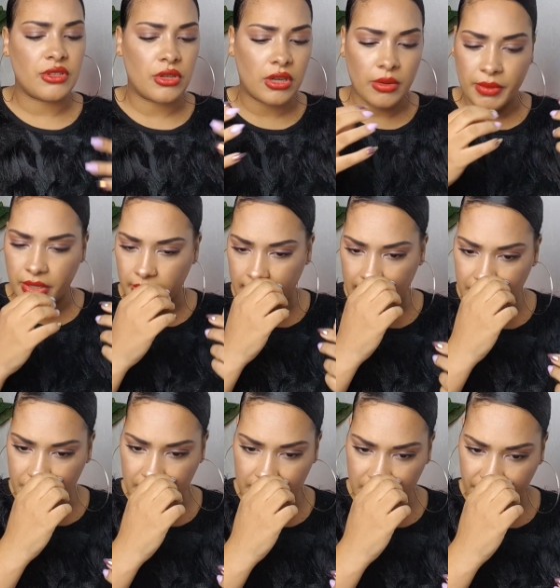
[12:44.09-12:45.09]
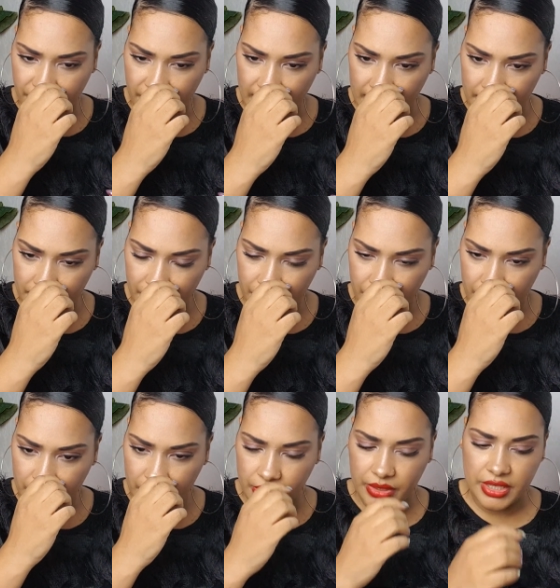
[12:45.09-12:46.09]
Communication is a thing for
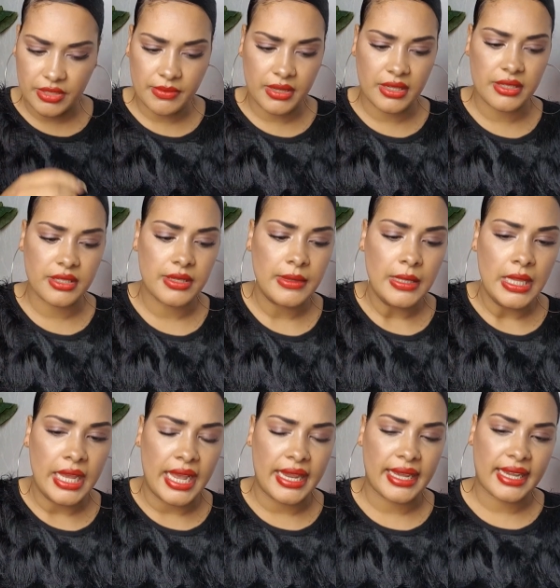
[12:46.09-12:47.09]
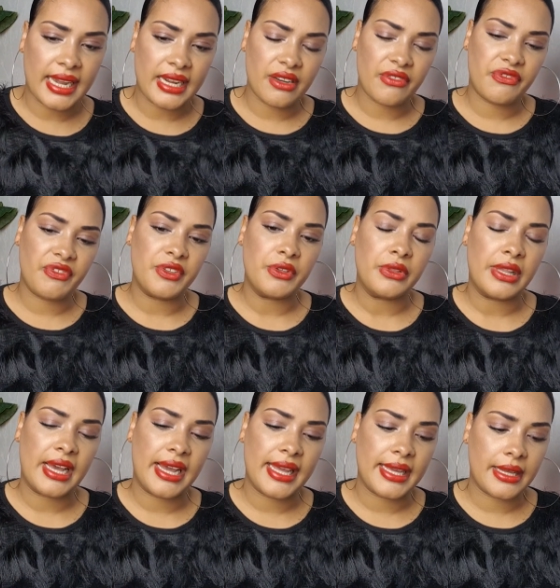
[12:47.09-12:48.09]
you this month. And I kind of feel
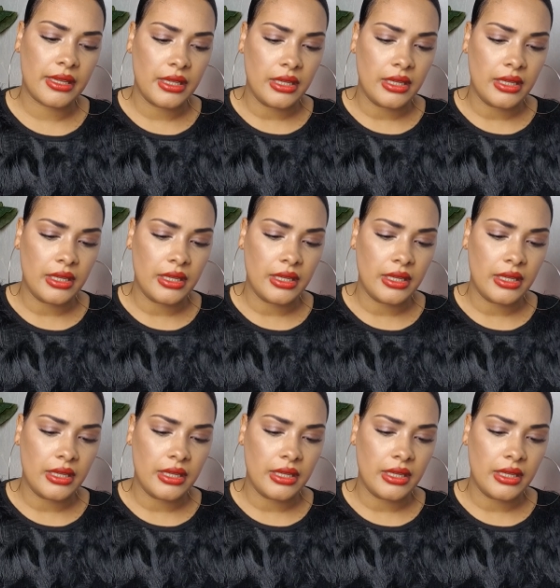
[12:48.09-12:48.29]
like...